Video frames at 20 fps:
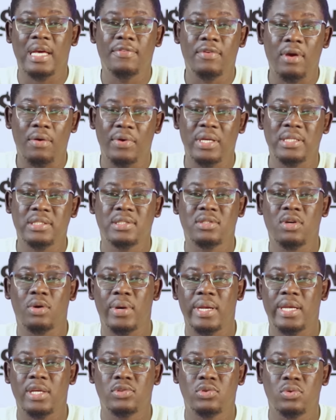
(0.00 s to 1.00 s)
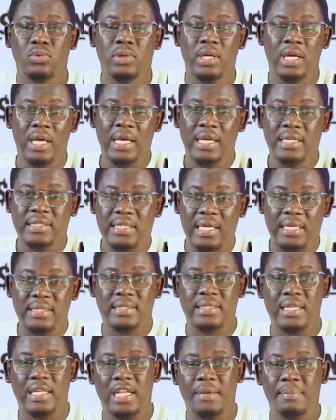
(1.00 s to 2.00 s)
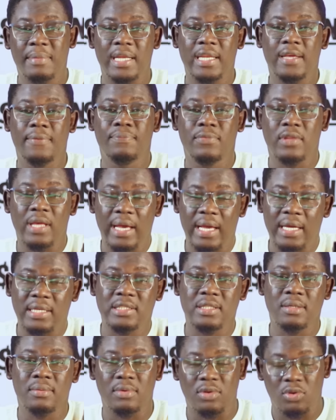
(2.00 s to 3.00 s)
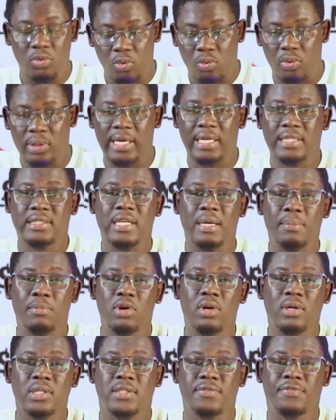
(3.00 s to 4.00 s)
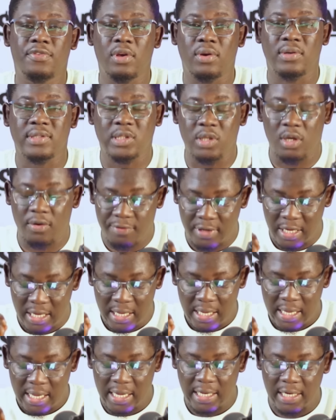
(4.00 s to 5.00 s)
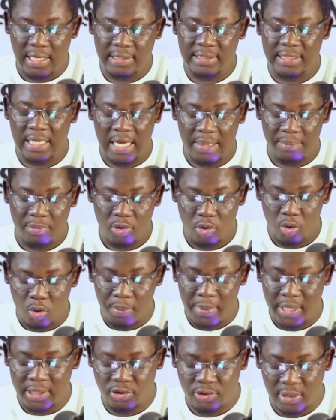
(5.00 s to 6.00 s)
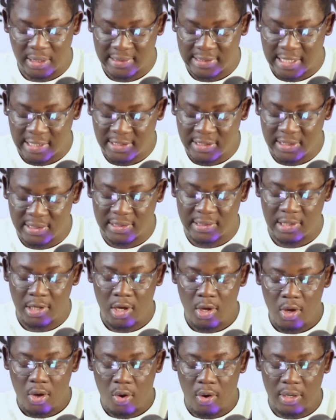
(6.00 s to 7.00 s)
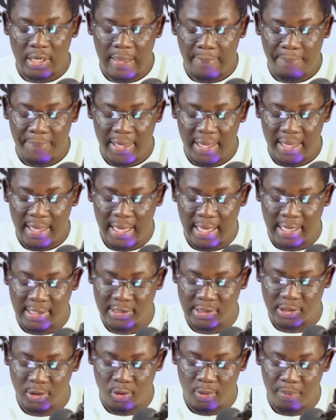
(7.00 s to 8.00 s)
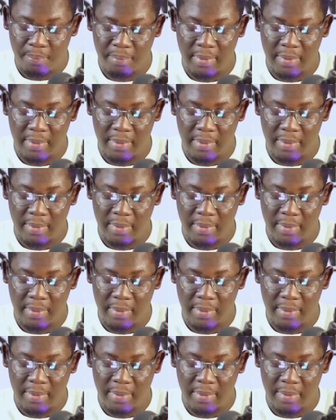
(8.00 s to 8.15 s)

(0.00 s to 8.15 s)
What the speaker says: If you are registered already to start sending money, and you get a bonus for yourself anytime you make transactions on the PayAngel